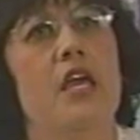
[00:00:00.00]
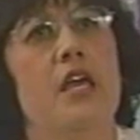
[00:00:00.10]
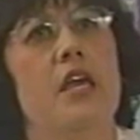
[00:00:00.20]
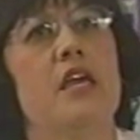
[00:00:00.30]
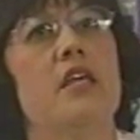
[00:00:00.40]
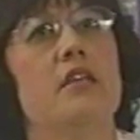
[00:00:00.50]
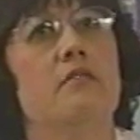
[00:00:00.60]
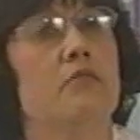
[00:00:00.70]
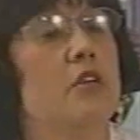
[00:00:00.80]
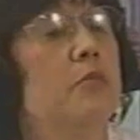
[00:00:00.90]

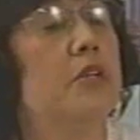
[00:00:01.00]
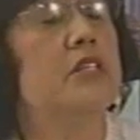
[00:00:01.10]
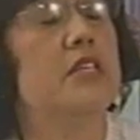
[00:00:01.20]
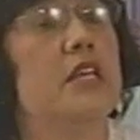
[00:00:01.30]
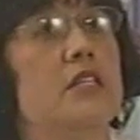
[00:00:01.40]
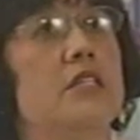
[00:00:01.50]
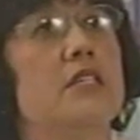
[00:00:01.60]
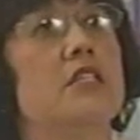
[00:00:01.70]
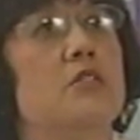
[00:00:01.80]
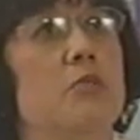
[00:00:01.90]
in complete
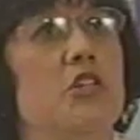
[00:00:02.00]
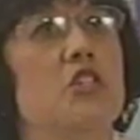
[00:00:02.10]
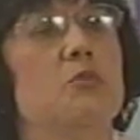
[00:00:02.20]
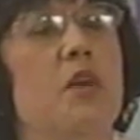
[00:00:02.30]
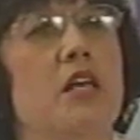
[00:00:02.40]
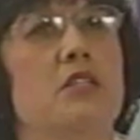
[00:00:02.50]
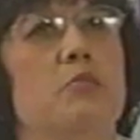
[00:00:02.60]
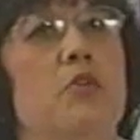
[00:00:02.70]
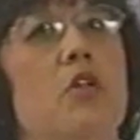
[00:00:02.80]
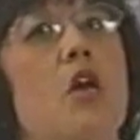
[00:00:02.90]
sentences as much as
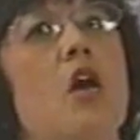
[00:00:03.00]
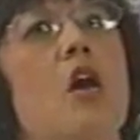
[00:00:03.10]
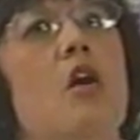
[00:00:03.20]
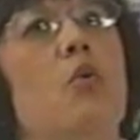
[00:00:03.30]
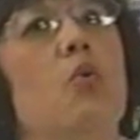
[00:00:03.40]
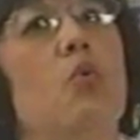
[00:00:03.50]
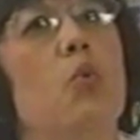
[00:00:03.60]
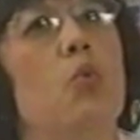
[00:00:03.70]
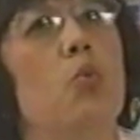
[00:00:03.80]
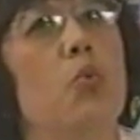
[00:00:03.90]
possible.
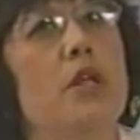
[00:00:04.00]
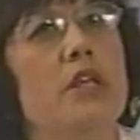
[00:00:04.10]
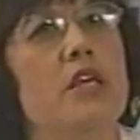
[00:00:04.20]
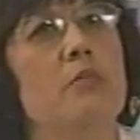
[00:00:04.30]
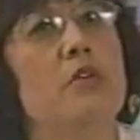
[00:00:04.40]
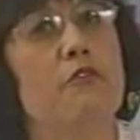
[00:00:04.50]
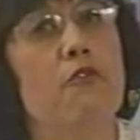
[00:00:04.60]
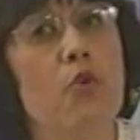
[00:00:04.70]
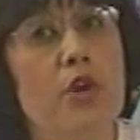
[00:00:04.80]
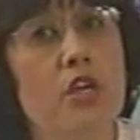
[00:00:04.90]
William,
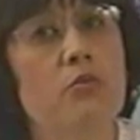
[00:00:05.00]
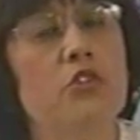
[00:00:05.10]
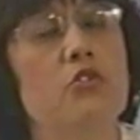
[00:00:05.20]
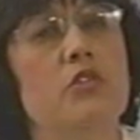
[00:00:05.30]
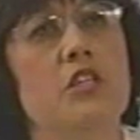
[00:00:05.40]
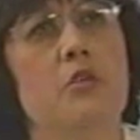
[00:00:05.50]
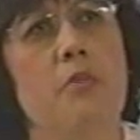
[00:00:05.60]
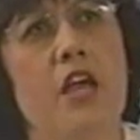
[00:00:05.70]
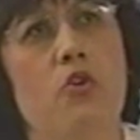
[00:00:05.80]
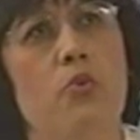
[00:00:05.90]
before he was using the
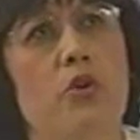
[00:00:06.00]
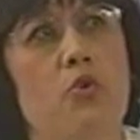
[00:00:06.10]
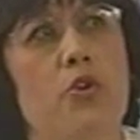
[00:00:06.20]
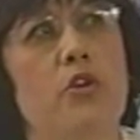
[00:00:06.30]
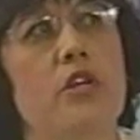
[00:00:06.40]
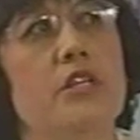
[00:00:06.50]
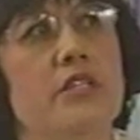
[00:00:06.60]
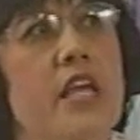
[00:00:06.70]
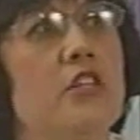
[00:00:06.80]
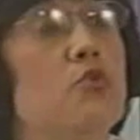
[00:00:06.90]
micro recorder,
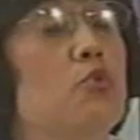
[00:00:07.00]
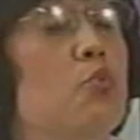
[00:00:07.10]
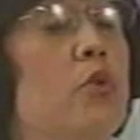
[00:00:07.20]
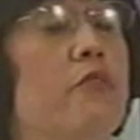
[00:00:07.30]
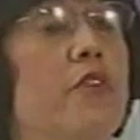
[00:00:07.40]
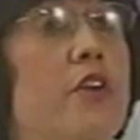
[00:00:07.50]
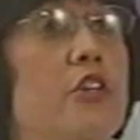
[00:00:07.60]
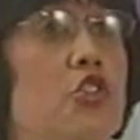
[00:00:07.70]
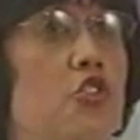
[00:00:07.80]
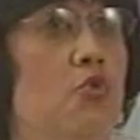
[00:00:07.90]
his answers were
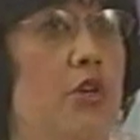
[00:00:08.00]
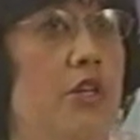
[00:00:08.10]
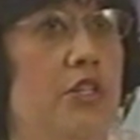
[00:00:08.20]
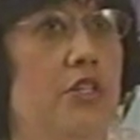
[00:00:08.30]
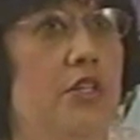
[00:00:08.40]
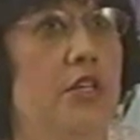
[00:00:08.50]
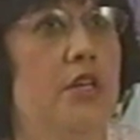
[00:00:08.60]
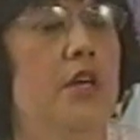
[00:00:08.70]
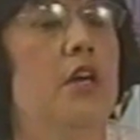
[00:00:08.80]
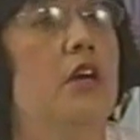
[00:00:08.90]
very short,
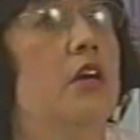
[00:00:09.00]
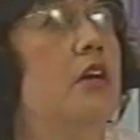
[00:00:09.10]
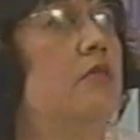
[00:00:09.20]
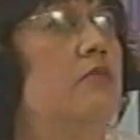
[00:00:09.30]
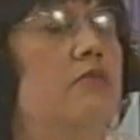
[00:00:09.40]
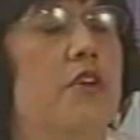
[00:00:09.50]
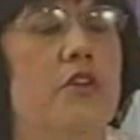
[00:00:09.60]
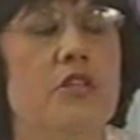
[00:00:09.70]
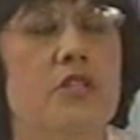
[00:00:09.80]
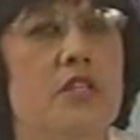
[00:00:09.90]

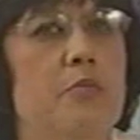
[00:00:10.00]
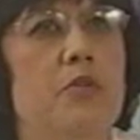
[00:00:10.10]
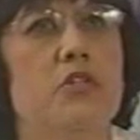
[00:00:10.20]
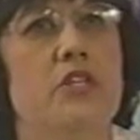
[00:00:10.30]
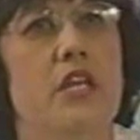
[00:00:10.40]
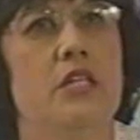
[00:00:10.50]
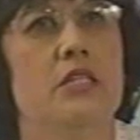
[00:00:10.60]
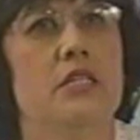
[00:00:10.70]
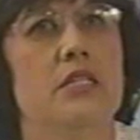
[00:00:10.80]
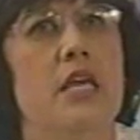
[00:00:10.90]
very simple
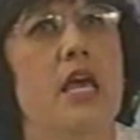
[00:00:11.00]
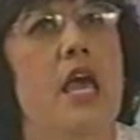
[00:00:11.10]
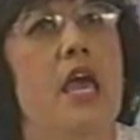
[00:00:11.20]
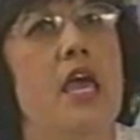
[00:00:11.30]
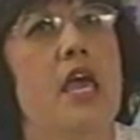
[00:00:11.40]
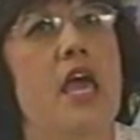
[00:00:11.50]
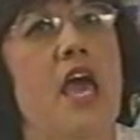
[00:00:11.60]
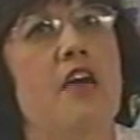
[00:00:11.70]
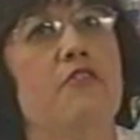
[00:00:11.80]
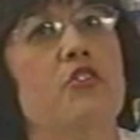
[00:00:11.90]
sentences.
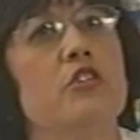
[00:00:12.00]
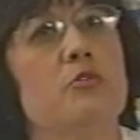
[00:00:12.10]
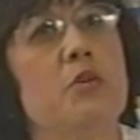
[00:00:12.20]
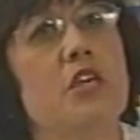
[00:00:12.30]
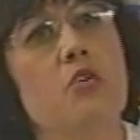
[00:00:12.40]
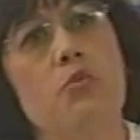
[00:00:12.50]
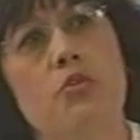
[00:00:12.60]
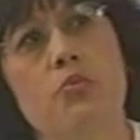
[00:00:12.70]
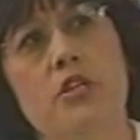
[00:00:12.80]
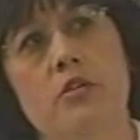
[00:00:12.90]
After speaking
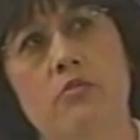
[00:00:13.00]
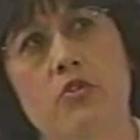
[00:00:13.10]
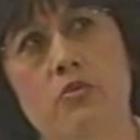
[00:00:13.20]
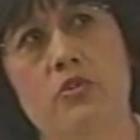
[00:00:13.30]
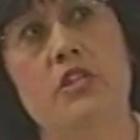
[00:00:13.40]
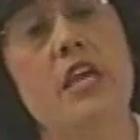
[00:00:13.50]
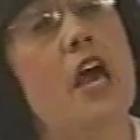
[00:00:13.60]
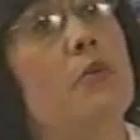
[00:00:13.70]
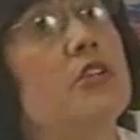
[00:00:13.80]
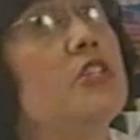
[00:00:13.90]
with William, you see
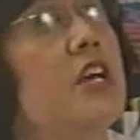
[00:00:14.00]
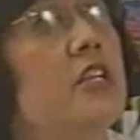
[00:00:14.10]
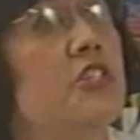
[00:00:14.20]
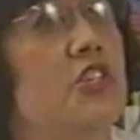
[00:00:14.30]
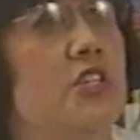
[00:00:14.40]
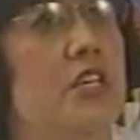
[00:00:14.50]
how intelligent